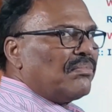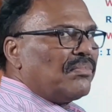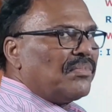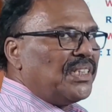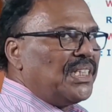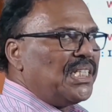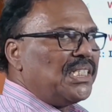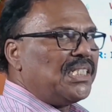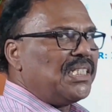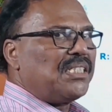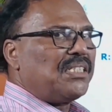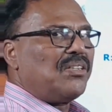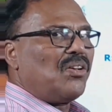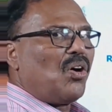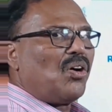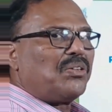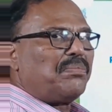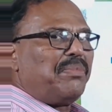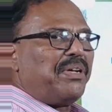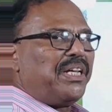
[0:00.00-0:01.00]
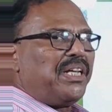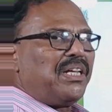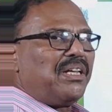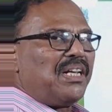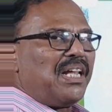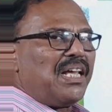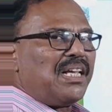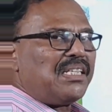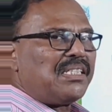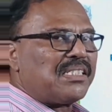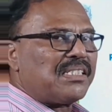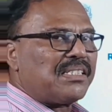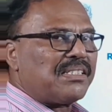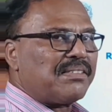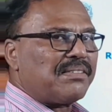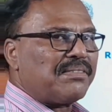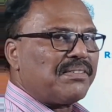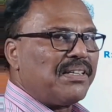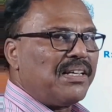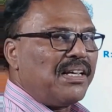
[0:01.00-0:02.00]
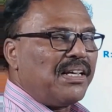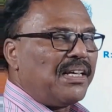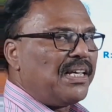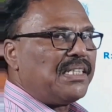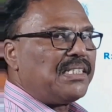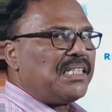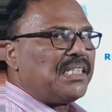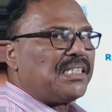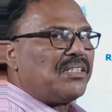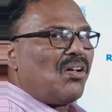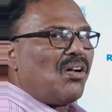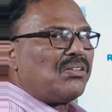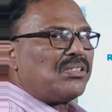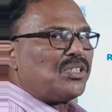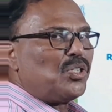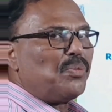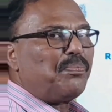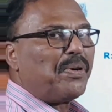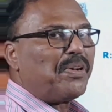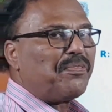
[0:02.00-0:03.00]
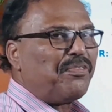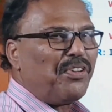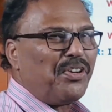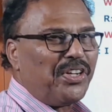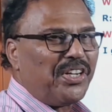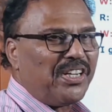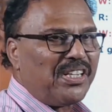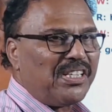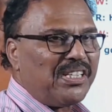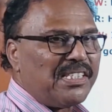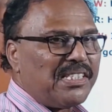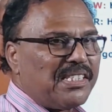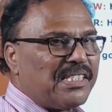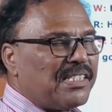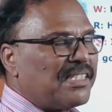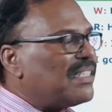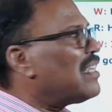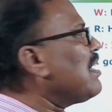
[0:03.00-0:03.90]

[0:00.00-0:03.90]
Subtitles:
Is it not meaningless? Is it not superfluous?